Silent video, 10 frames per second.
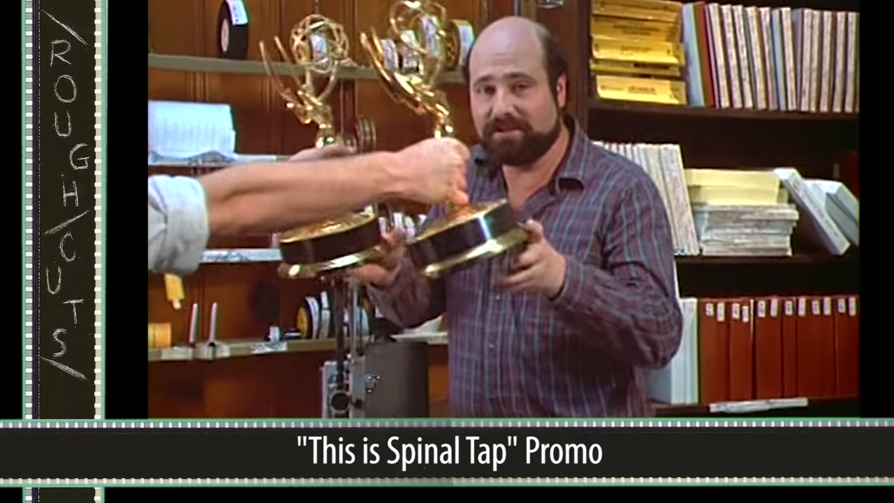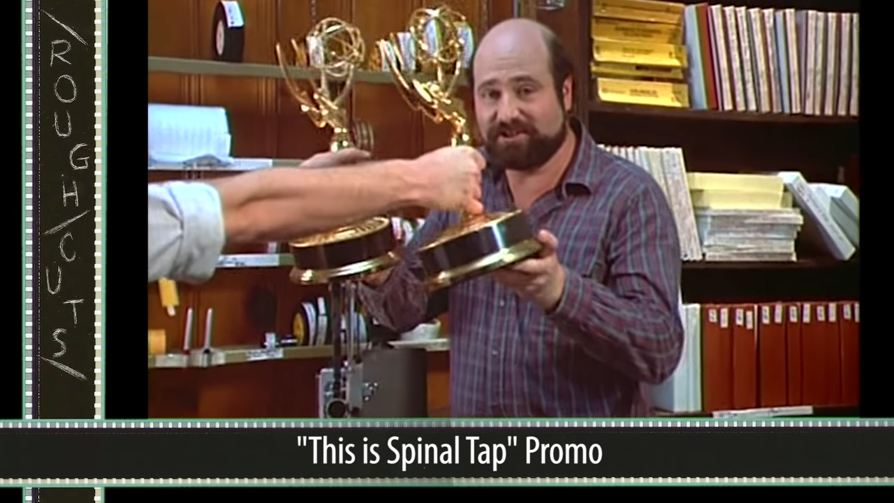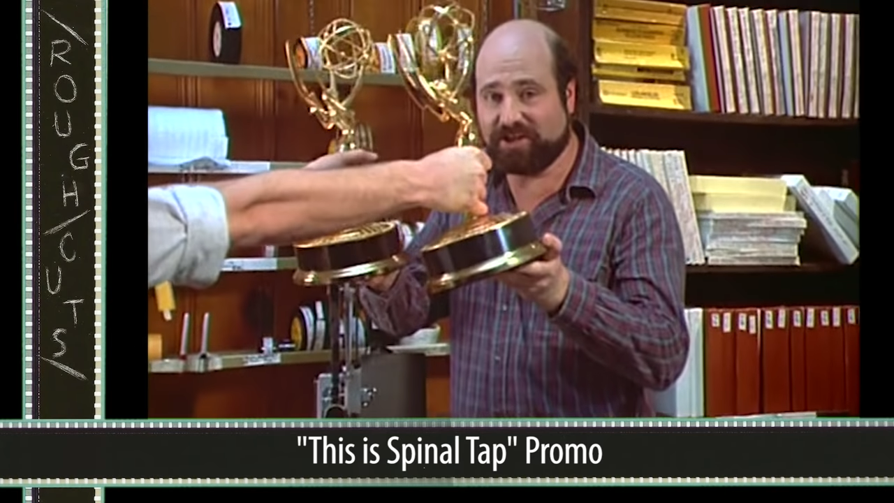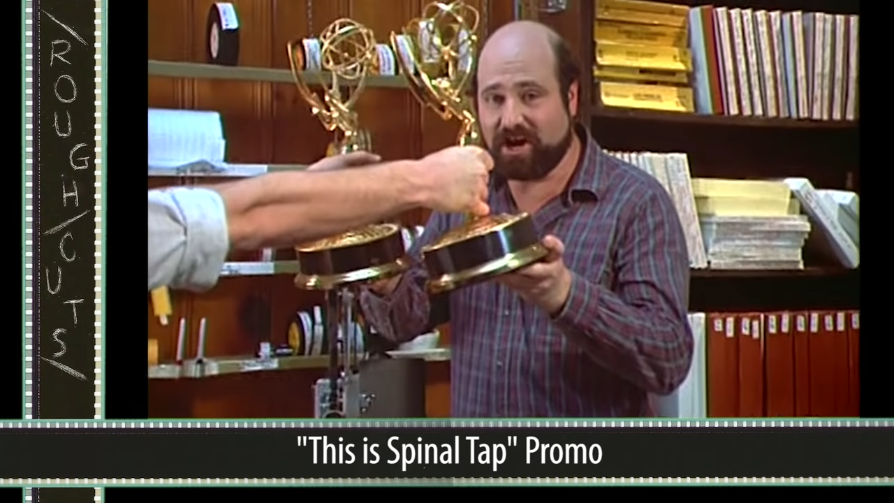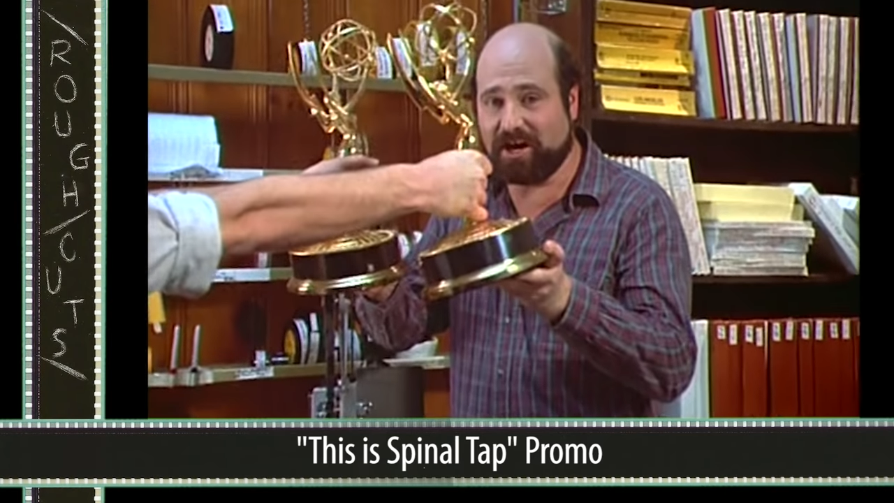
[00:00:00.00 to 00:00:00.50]

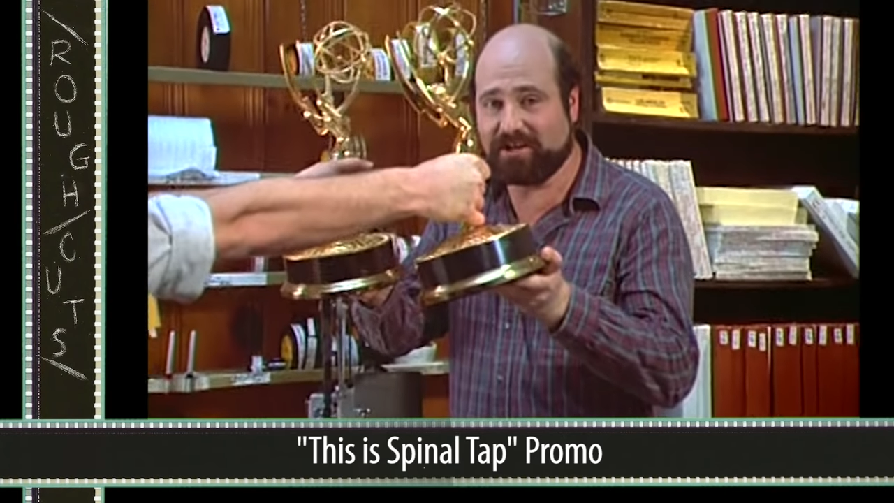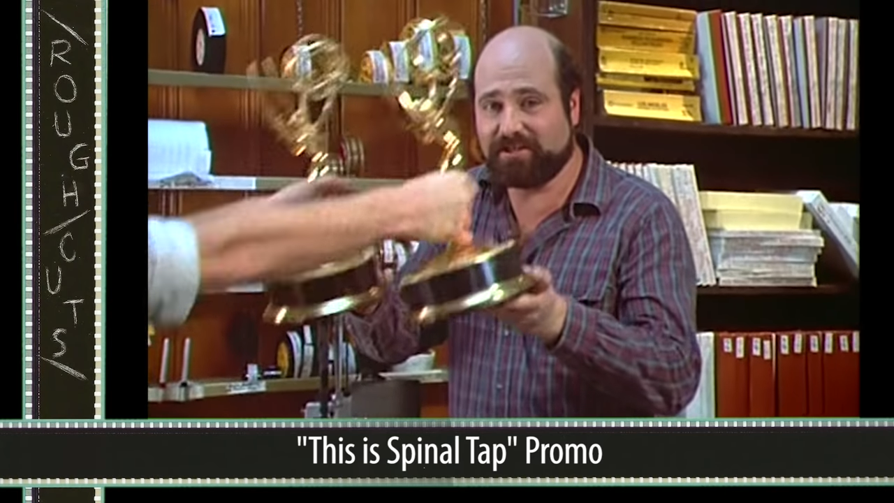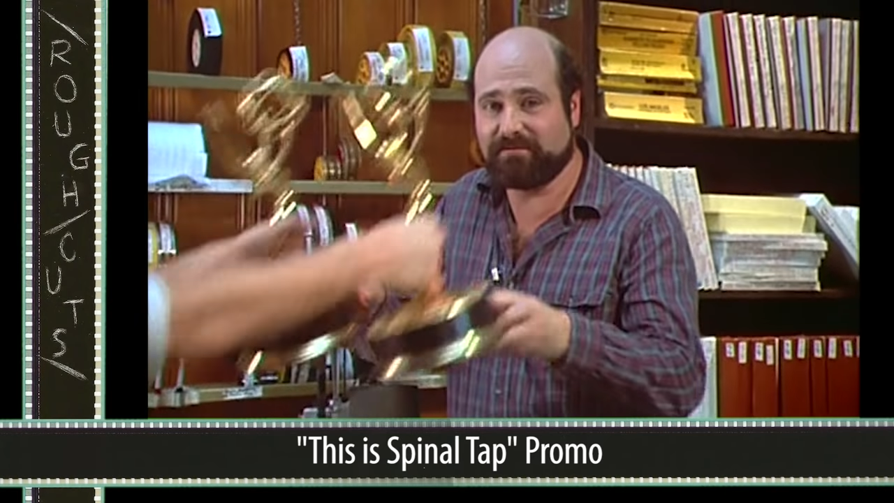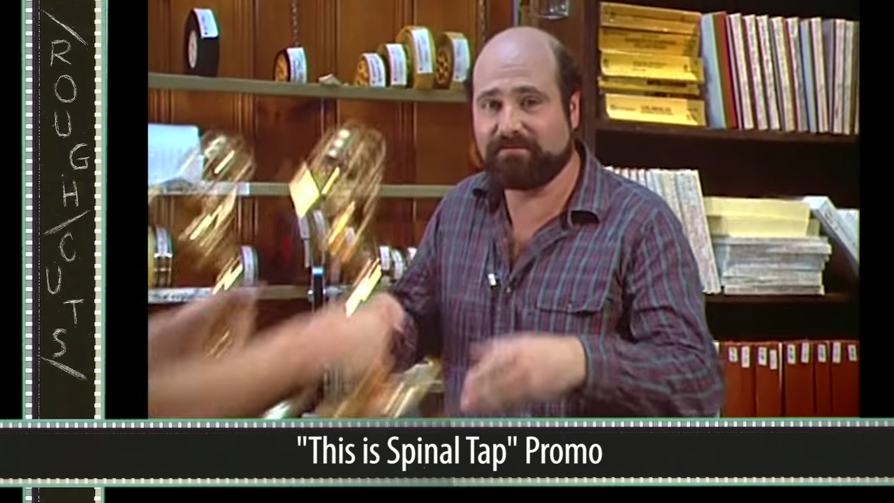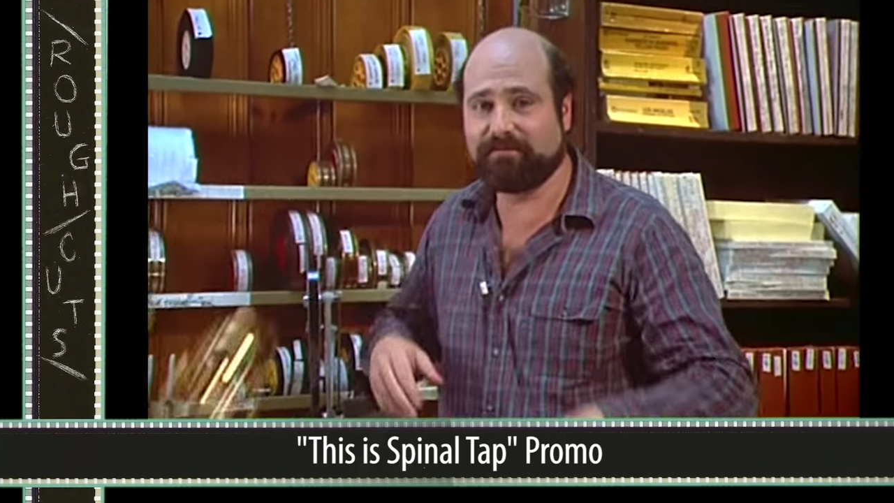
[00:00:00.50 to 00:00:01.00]
debut
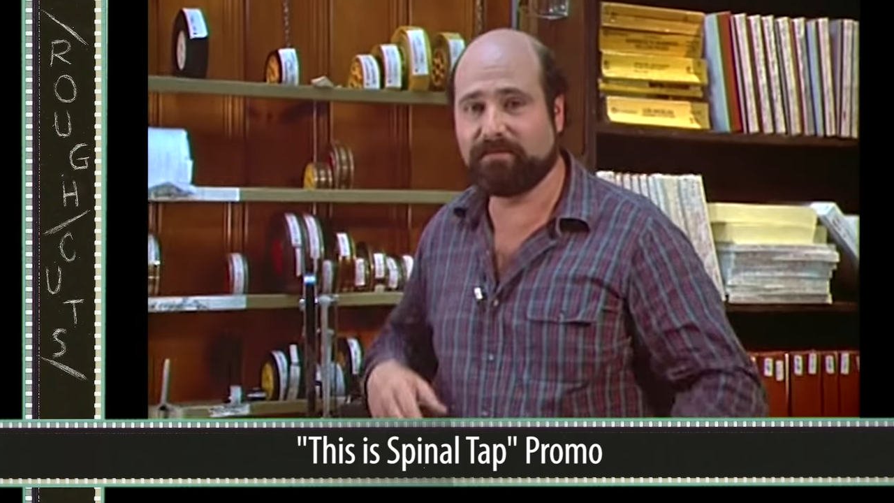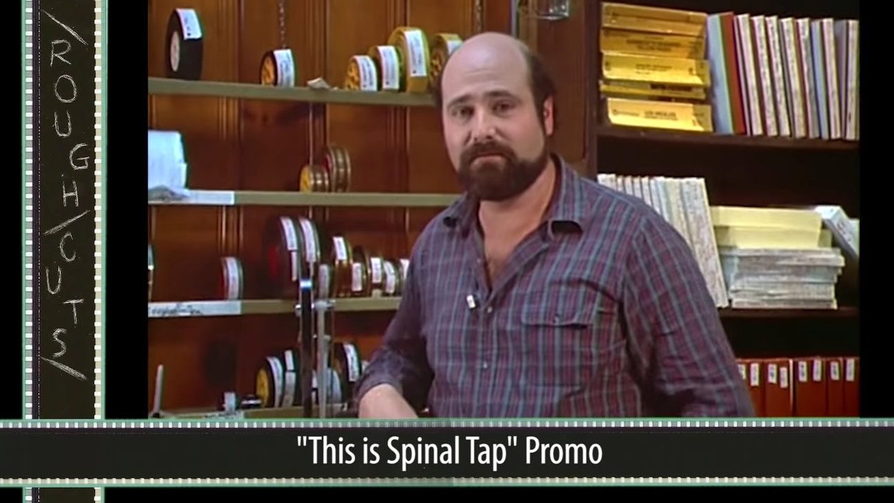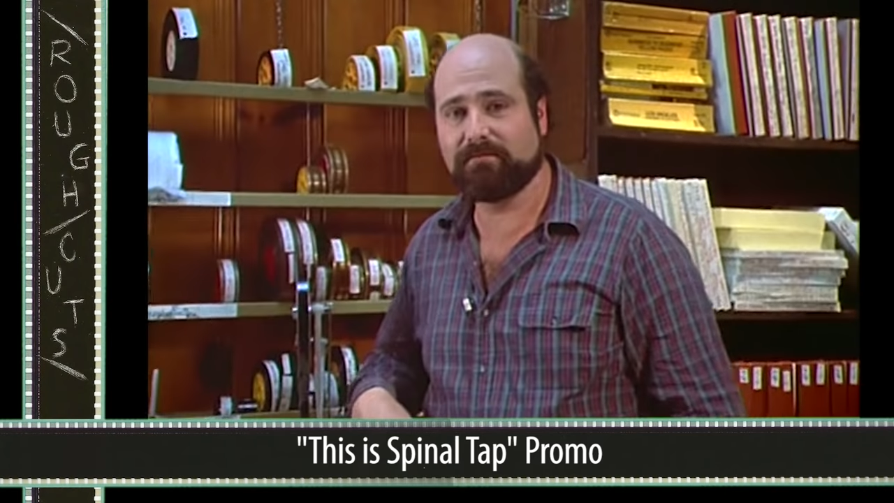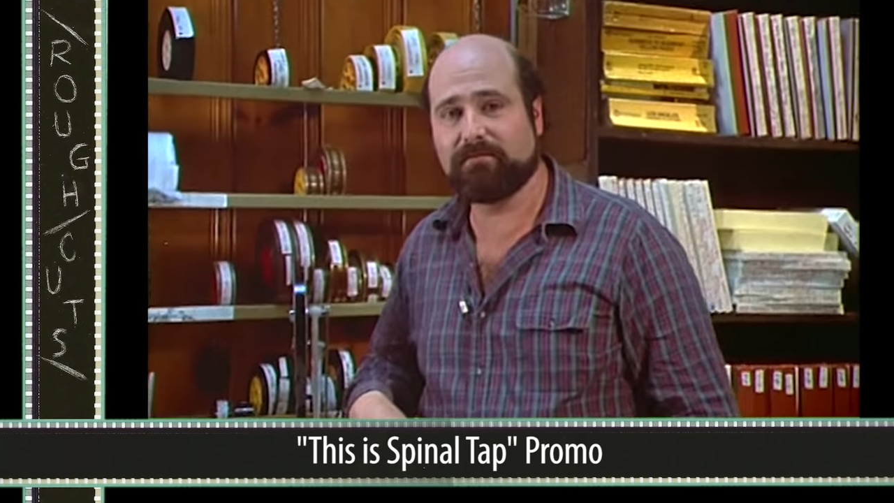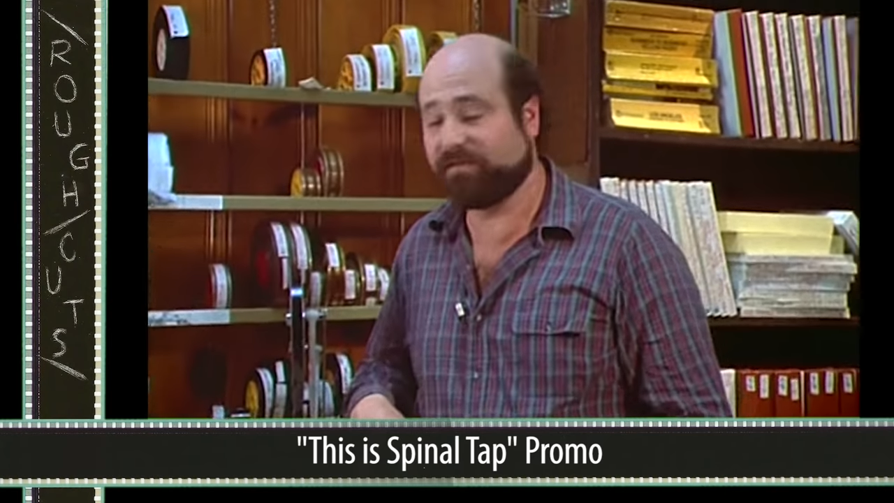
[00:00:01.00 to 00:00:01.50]
as a feature
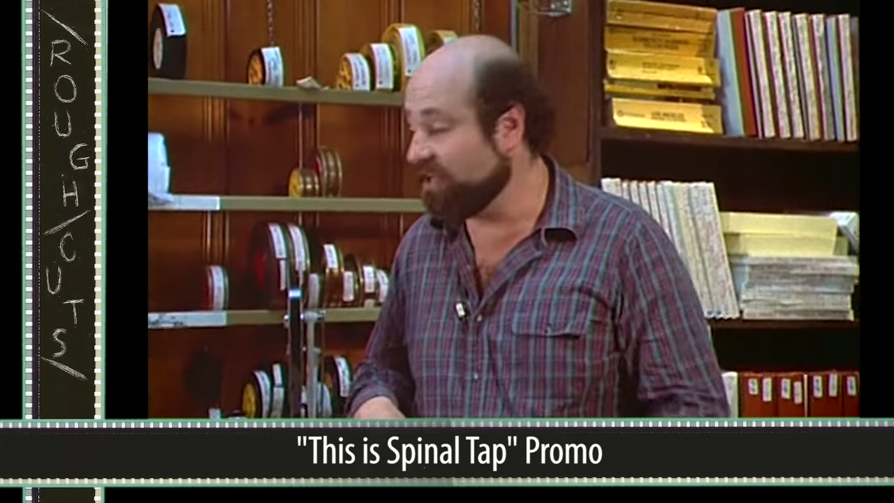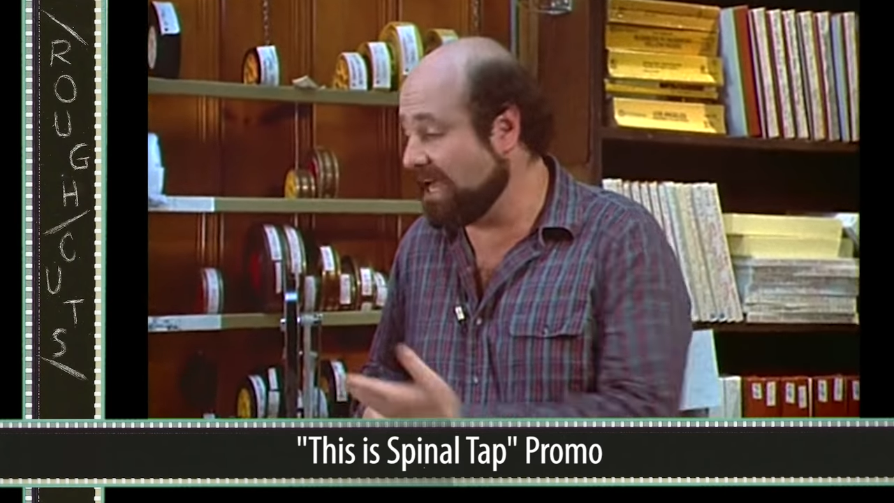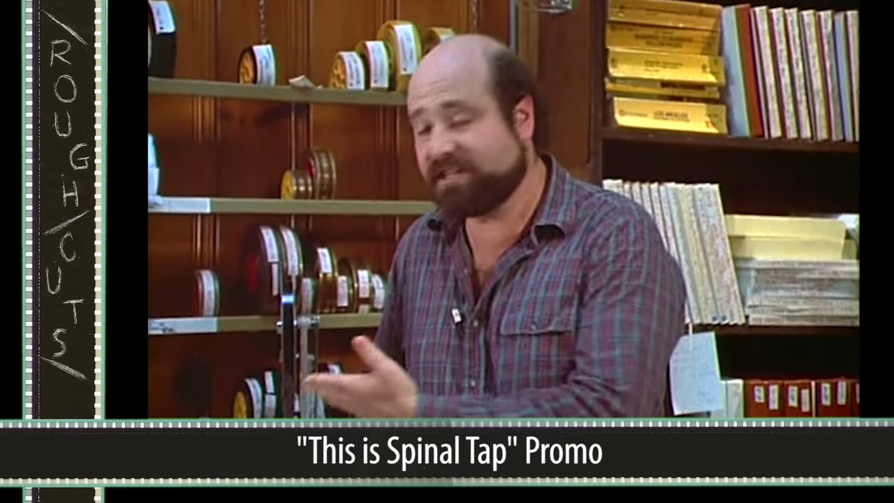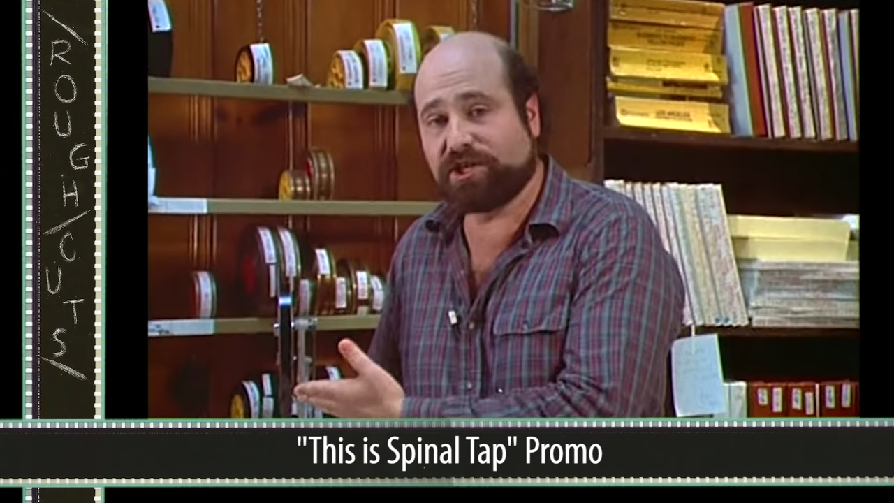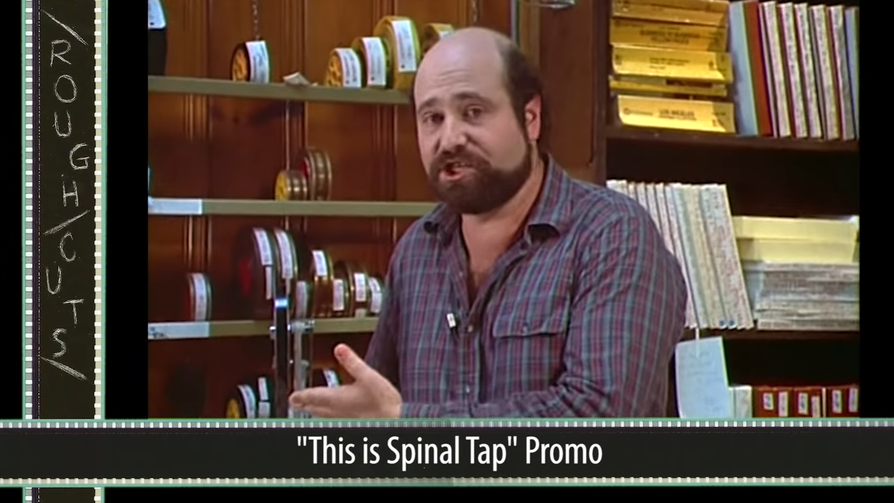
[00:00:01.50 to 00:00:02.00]
film
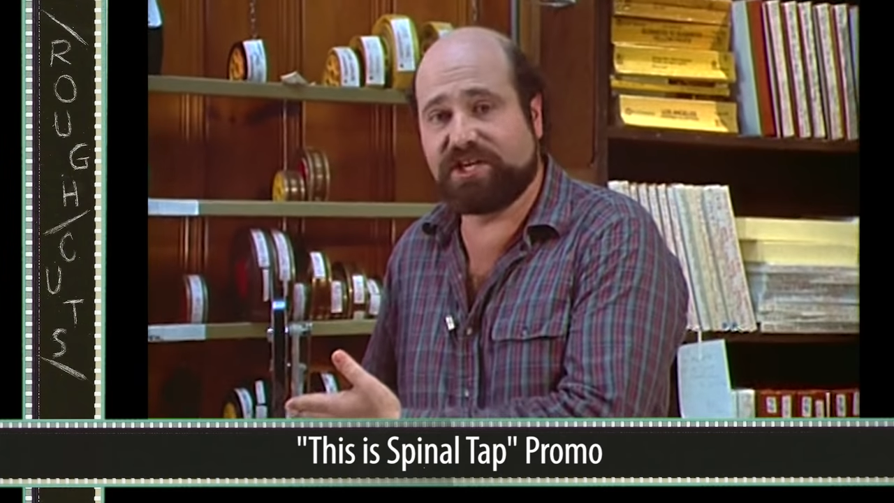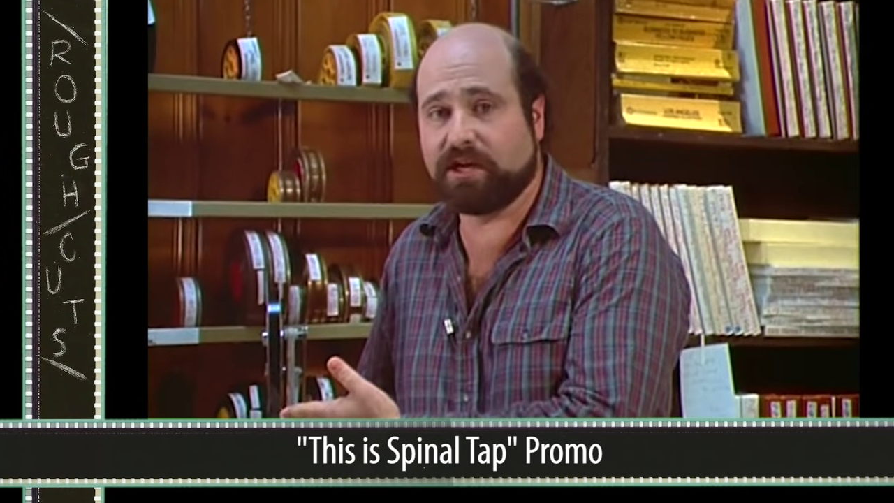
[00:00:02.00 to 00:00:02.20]
director.